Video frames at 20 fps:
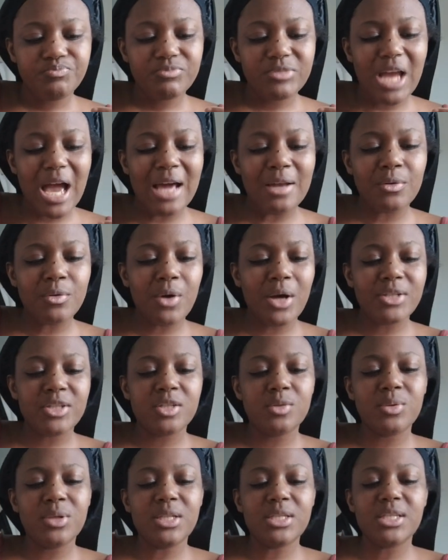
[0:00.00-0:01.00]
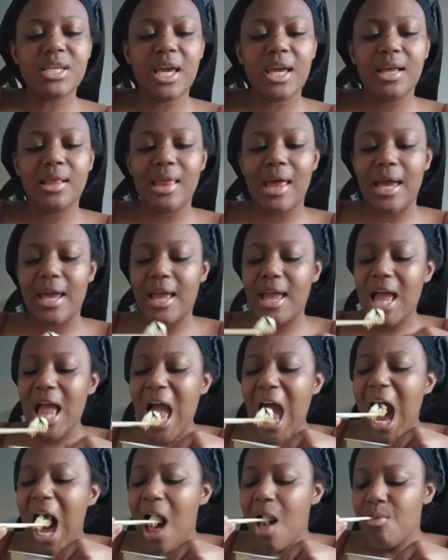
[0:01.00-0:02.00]
I don't know. I just want to take, like,
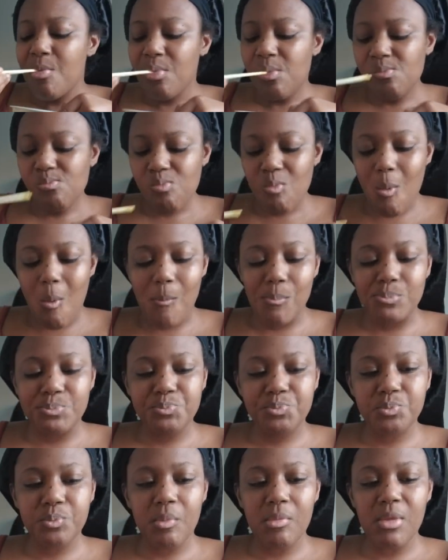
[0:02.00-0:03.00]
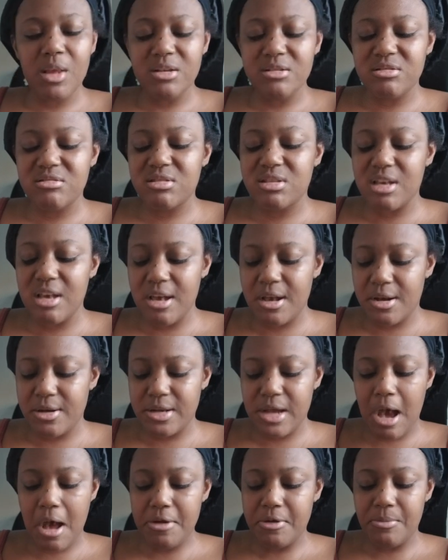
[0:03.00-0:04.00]
scared
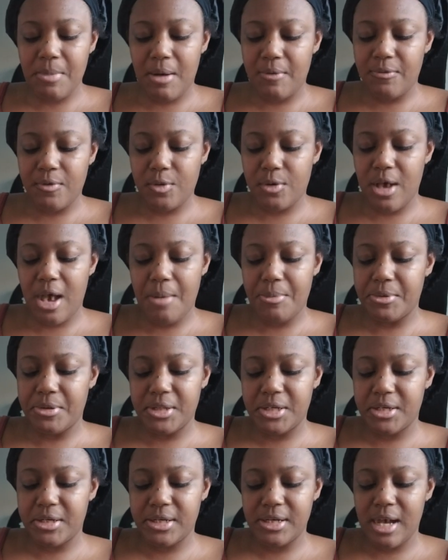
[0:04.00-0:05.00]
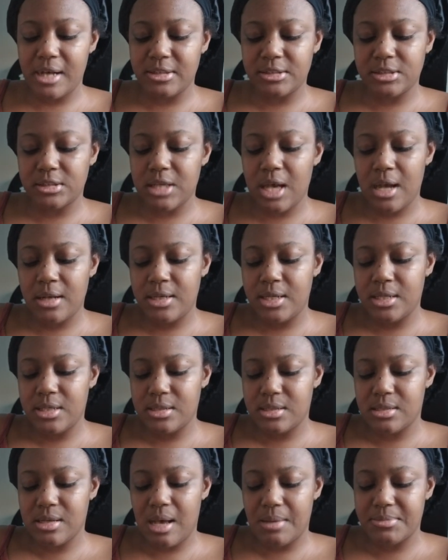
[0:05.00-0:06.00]
out of my vocabulary. I need to
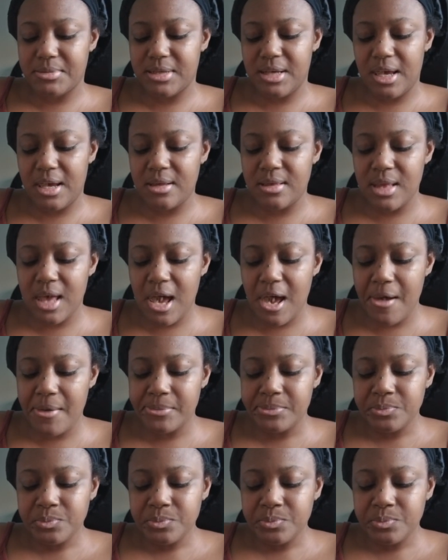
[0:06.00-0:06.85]
stop saying that.